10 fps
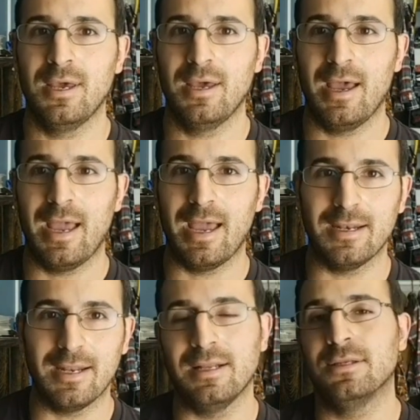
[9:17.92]
and
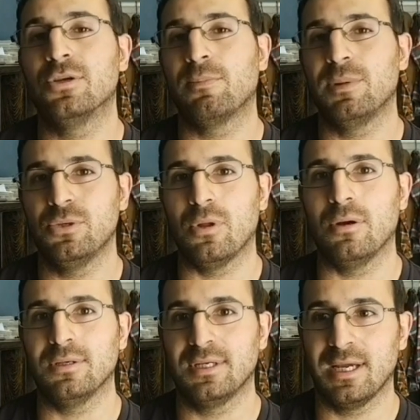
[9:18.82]
it took me too
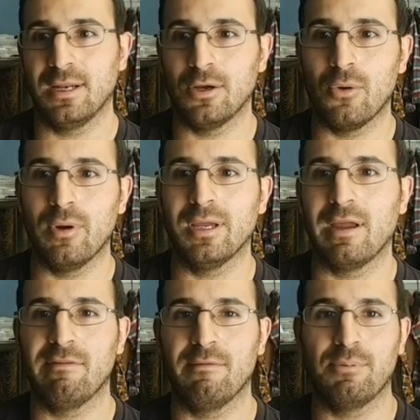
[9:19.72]
long to get it going, give
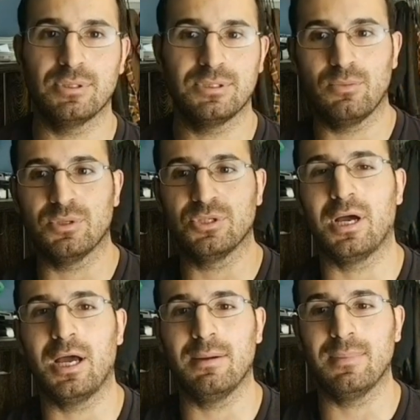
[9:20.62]
the person too much
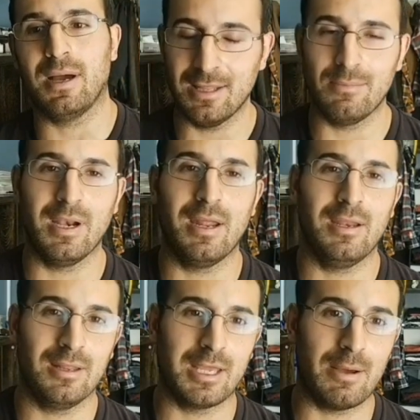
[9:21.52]
time. I needed the money,
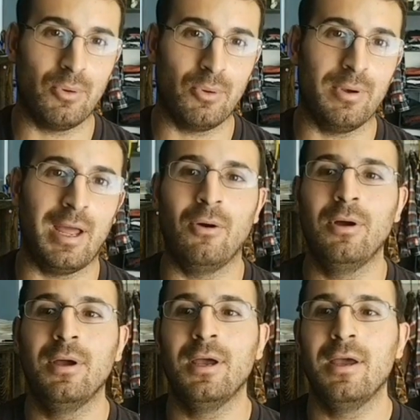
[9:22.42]
needed the capital now,
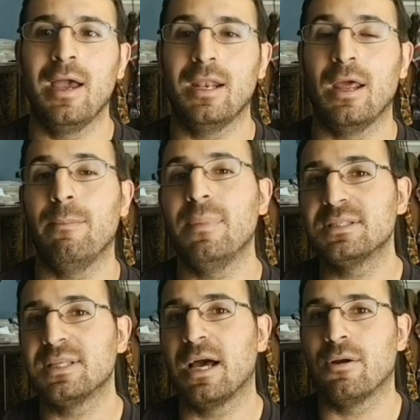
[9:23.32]
and I
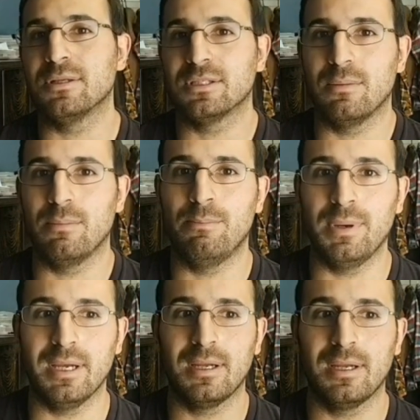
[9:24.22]
missed out on some
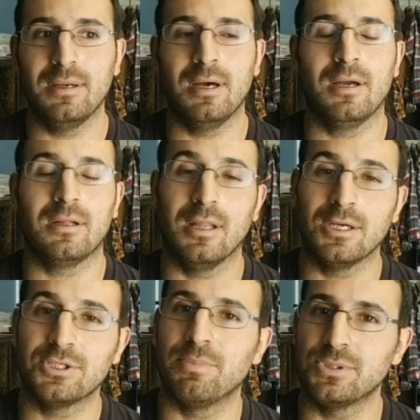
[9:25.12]
big
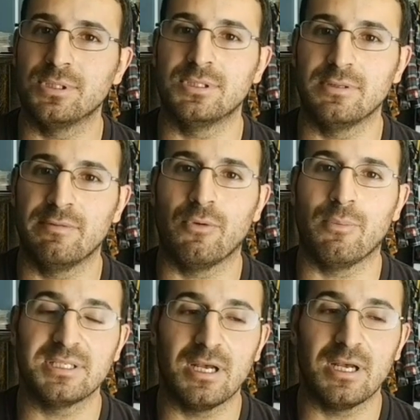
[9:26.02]
collection purchases for
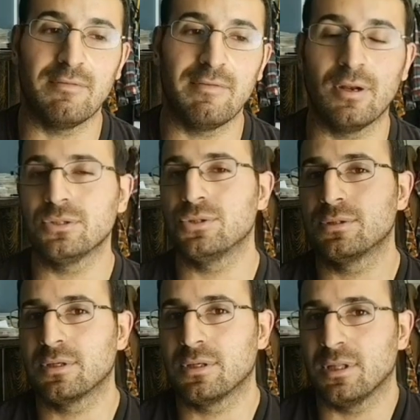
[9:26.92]
myself, and also
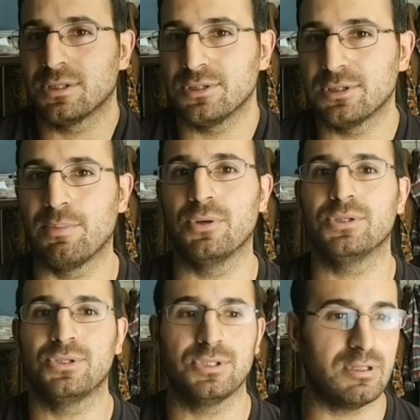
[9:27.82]
just collections to purchase
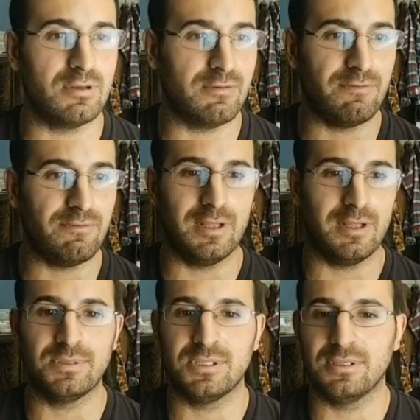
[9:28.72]
just to flip
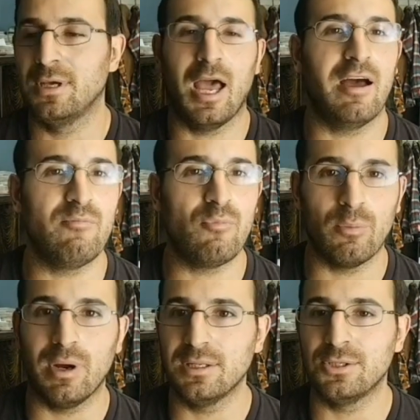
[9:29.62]
to have more
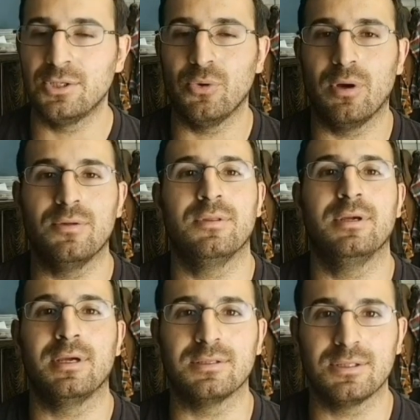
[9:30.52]
money to do other
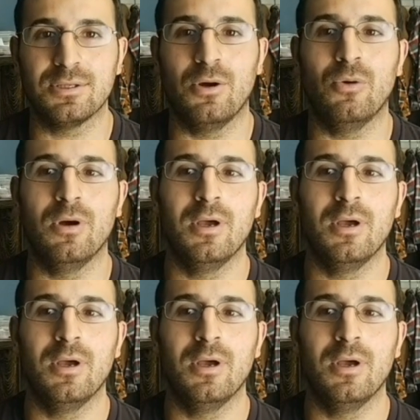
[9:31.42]
things. So